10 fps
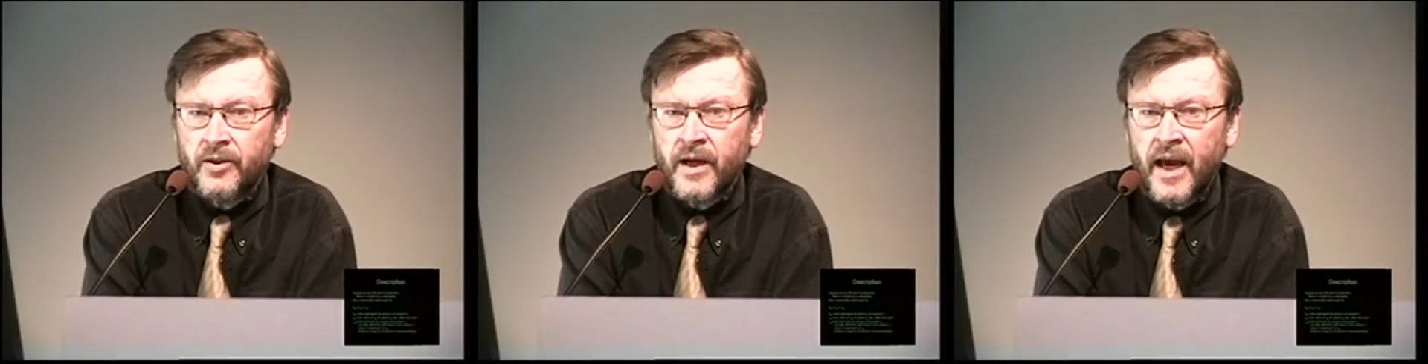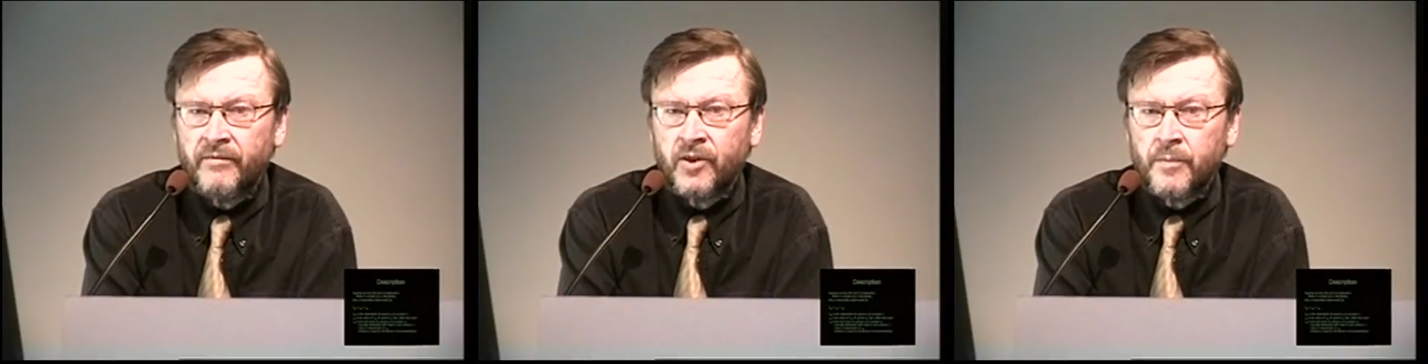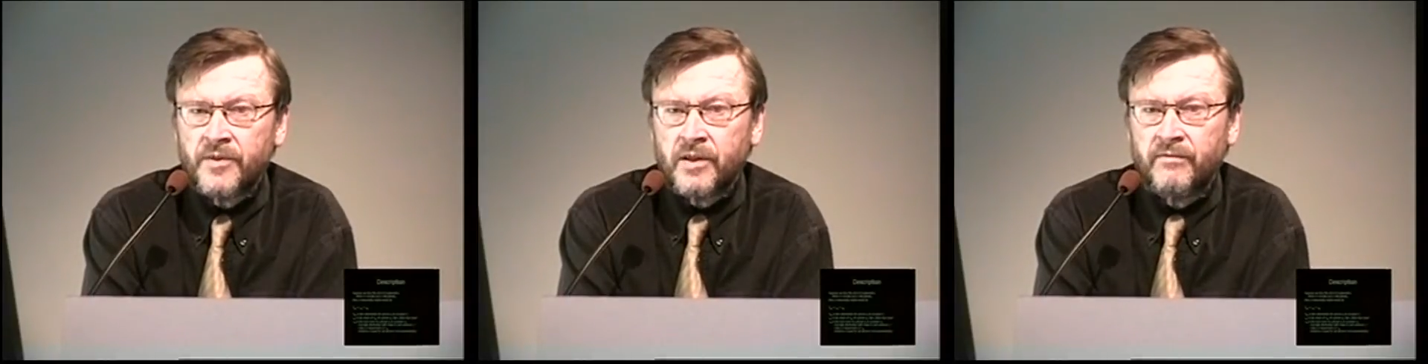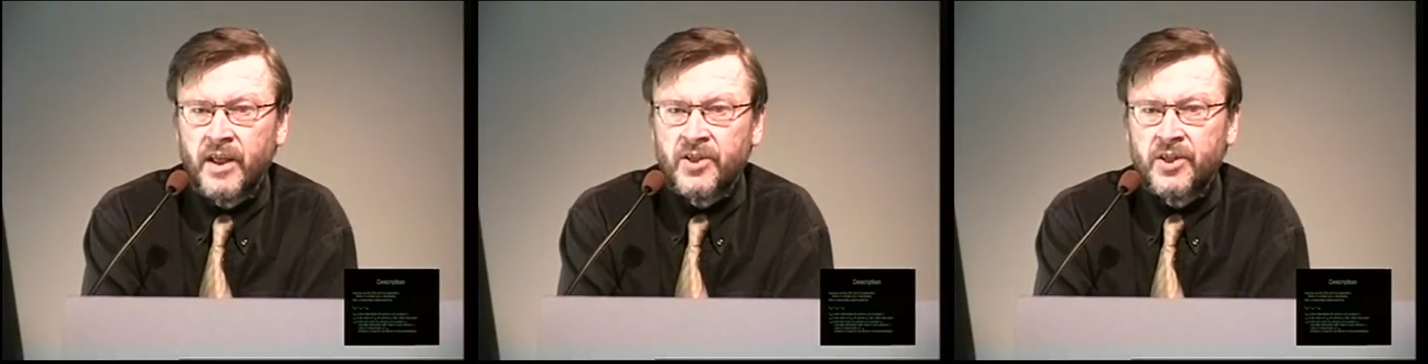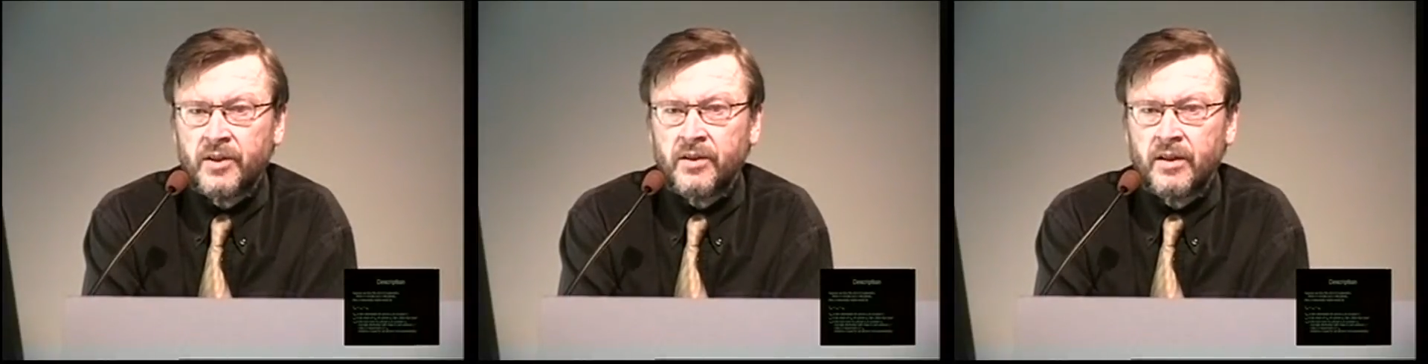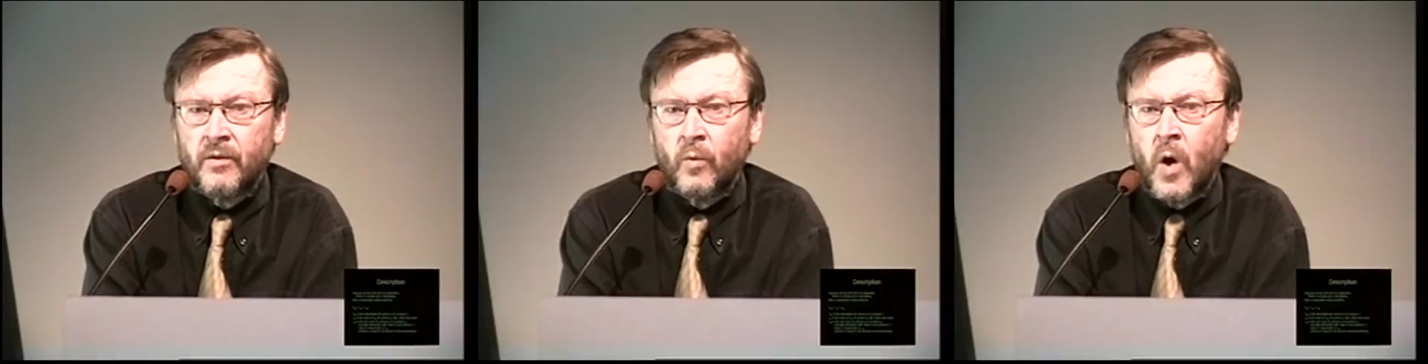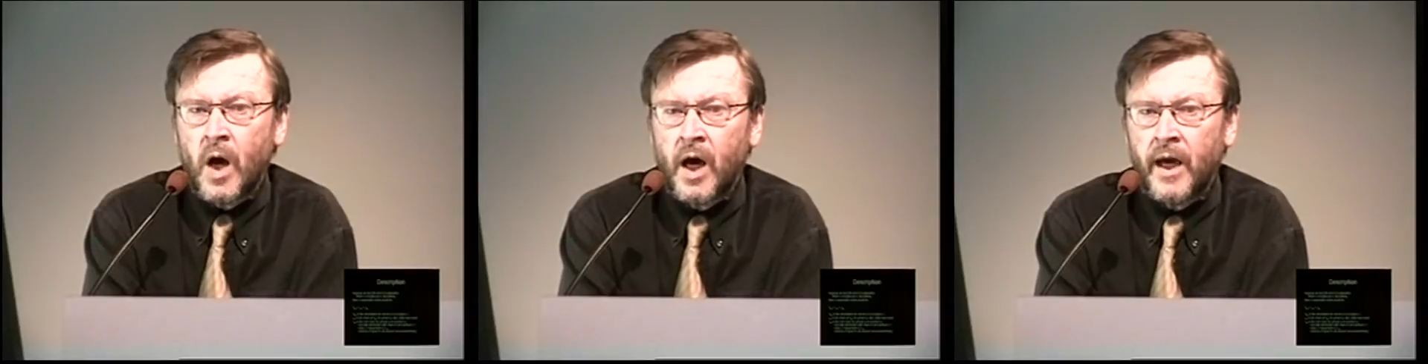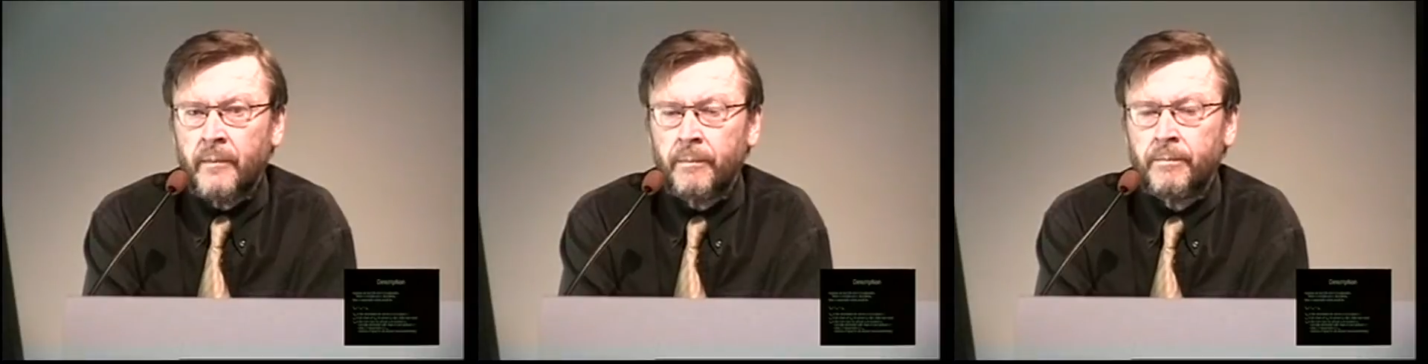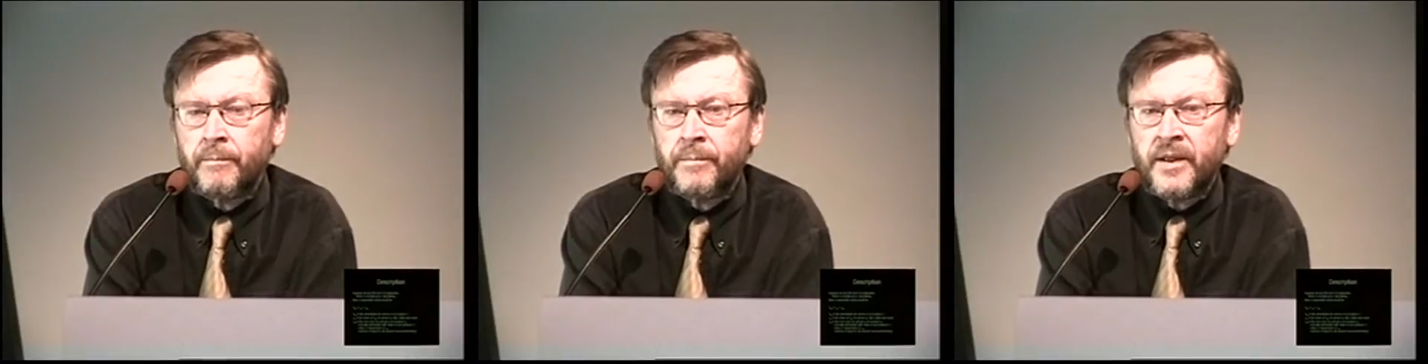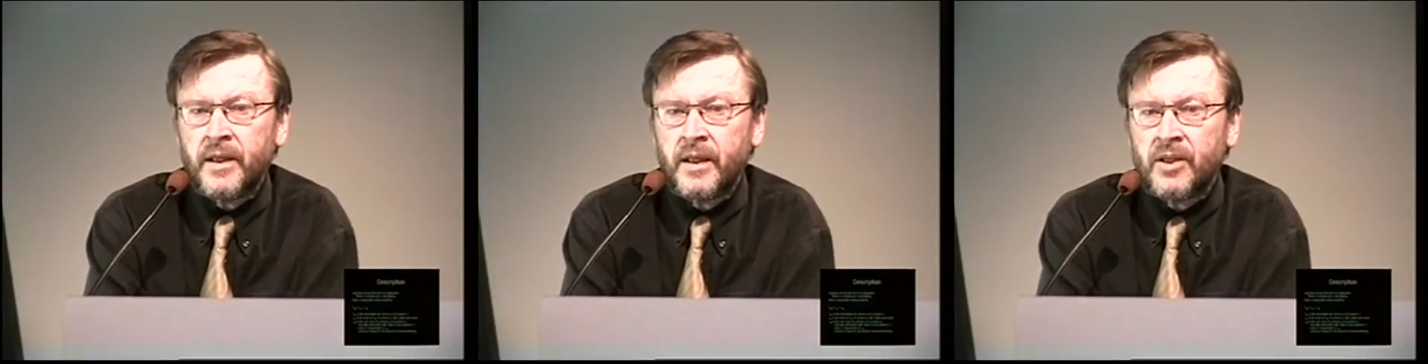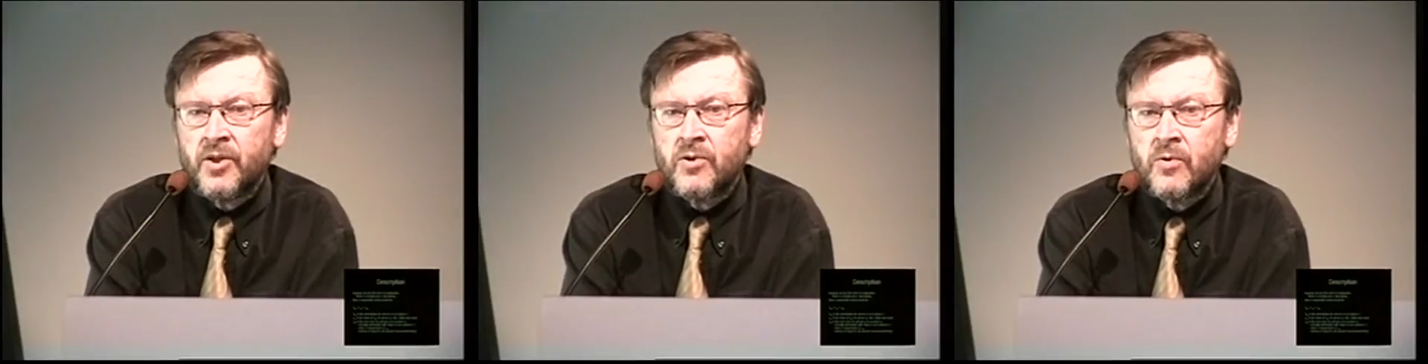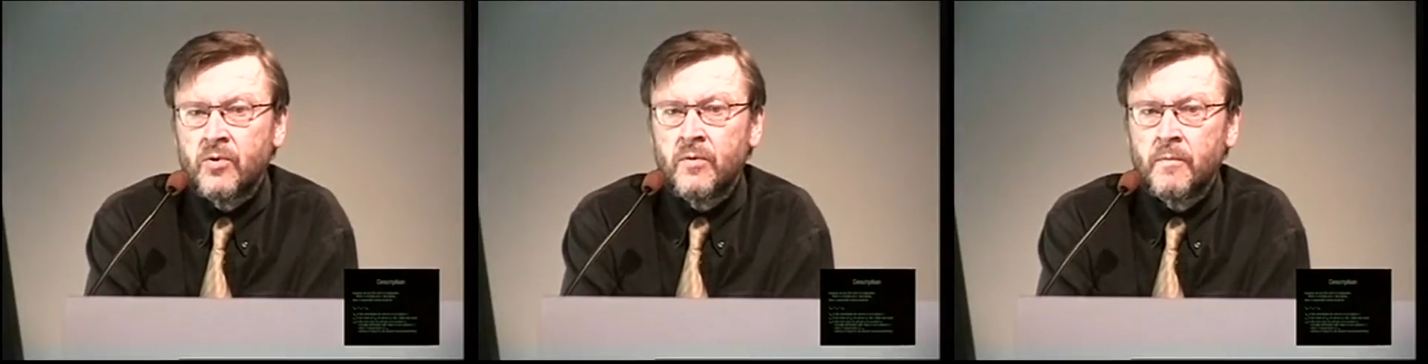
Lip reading: have an observation y pu.